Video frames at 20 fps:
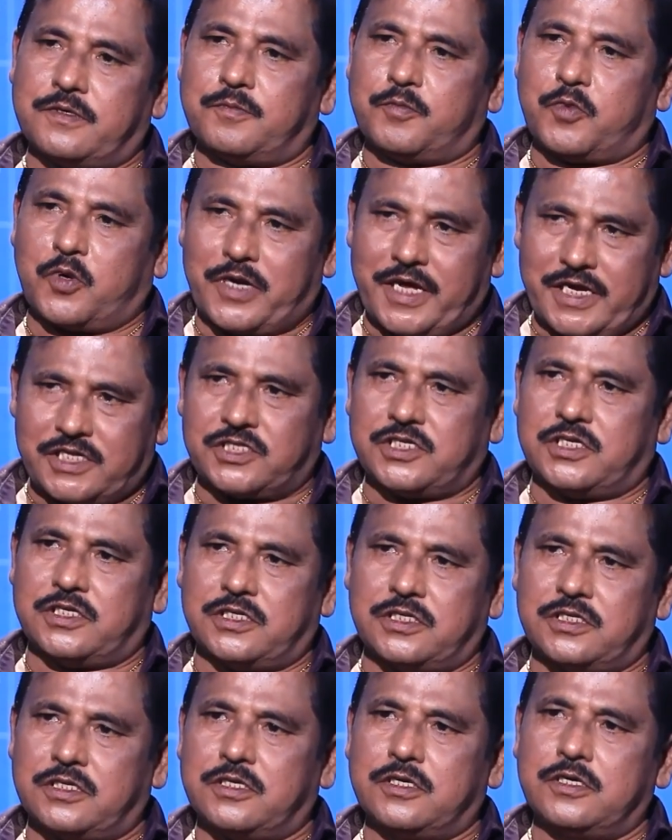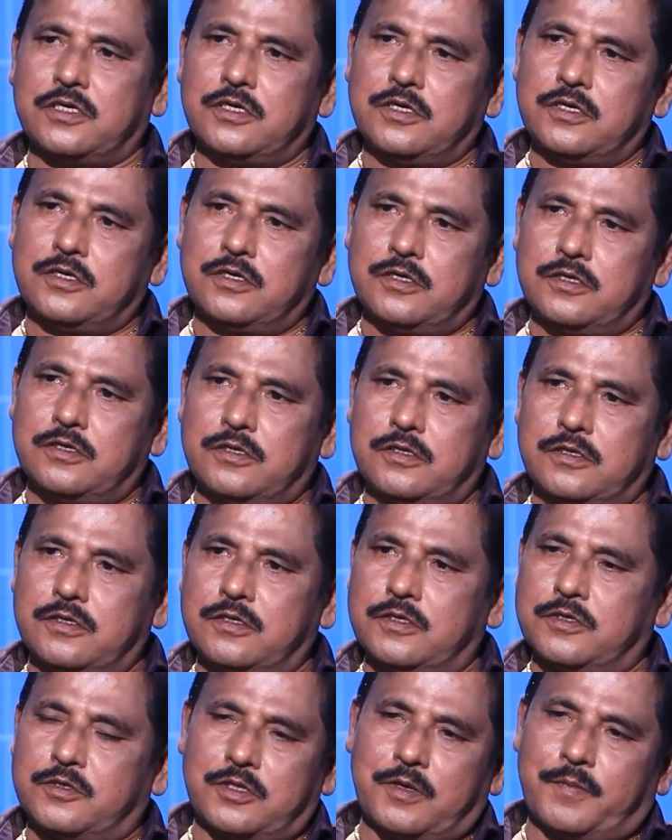production
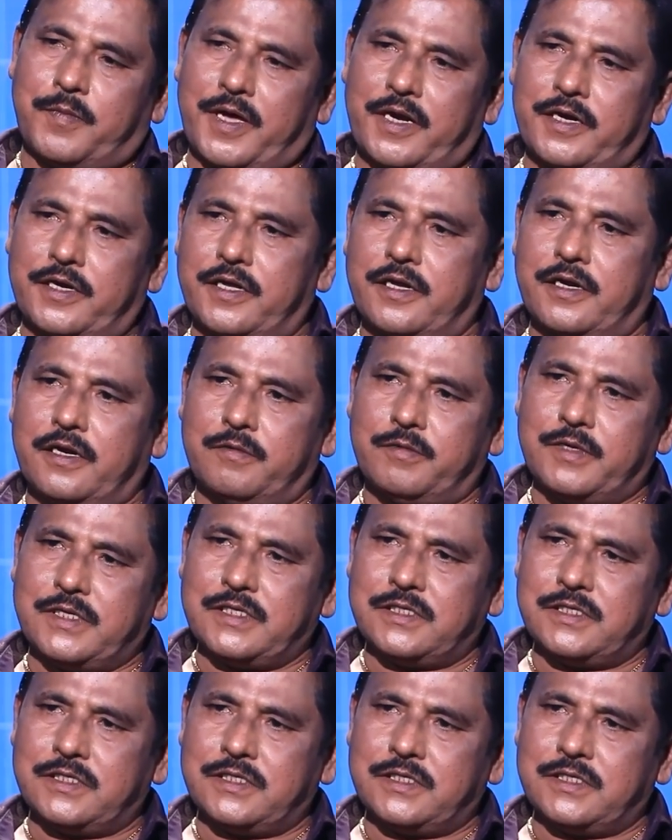to the pan-India level?